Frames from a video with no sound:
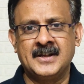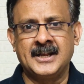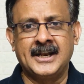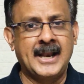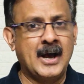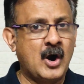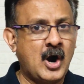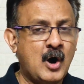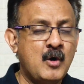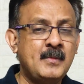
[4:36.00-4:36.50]

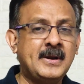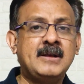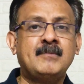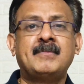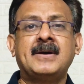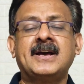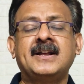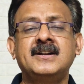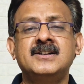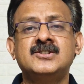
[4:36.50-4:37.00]
Now, how many
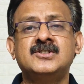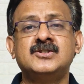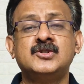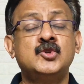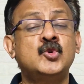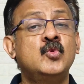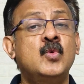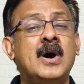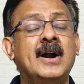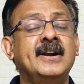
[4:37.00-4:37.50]
parents
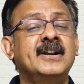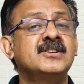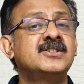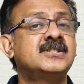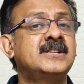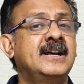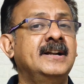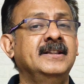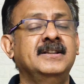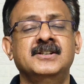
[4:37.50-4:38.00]
do
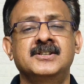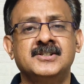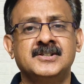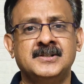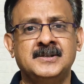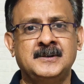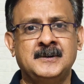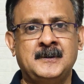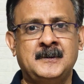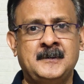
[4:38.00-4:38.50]
understand
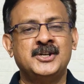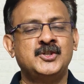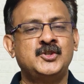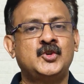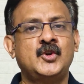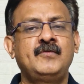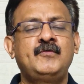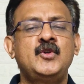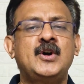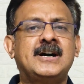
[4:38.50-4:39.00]
this?
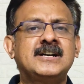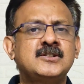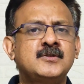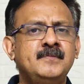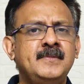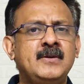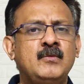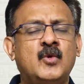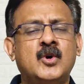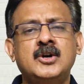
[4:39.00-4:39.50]
So if you ask
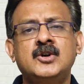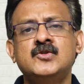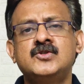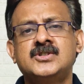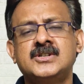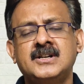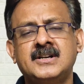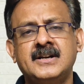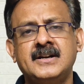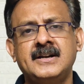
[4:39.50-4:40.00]
me, what do
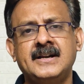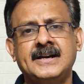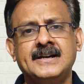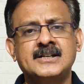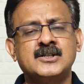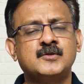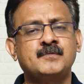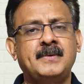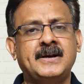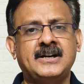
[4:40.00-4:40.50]
children
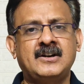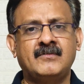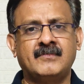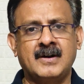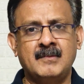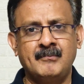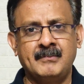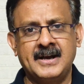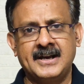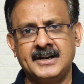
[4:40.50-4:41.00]
expect
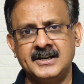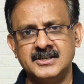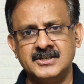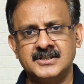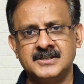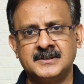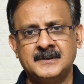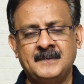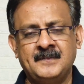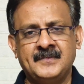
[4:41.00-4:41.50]
from
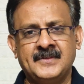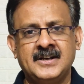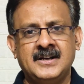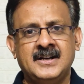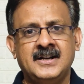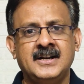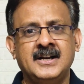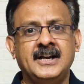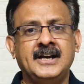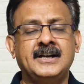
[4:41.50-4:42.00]
parents?
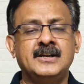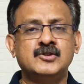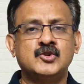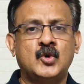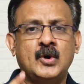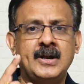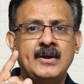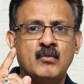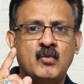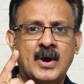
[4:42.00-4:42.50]
It is
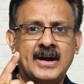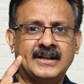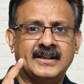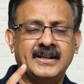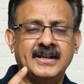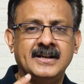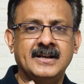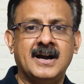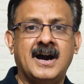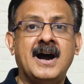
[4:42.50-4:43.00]
only one
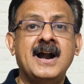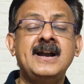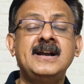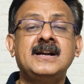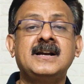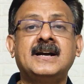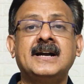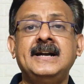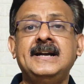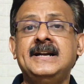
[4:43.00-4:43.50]
thing,
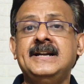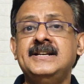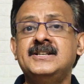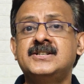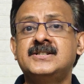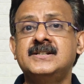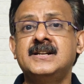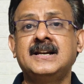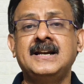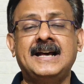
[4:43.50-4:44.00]

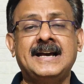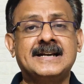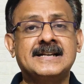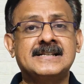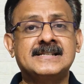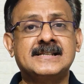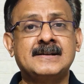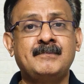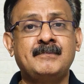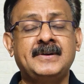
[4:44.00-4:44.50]
unconditional
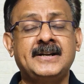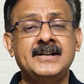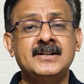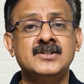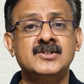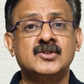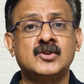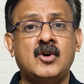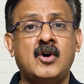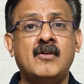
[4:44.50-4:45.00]

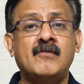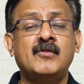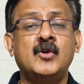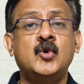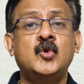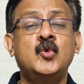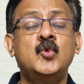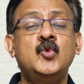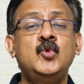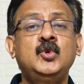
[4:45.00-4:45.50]
acceptance of
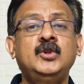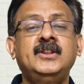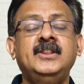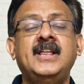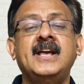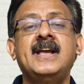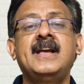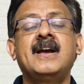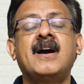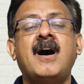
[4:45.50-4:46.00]
who
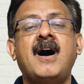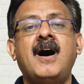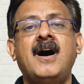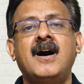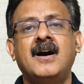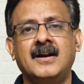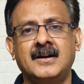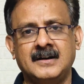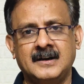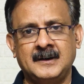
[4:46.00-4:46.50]
they
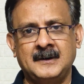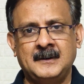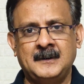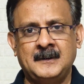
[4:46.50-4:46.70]
are.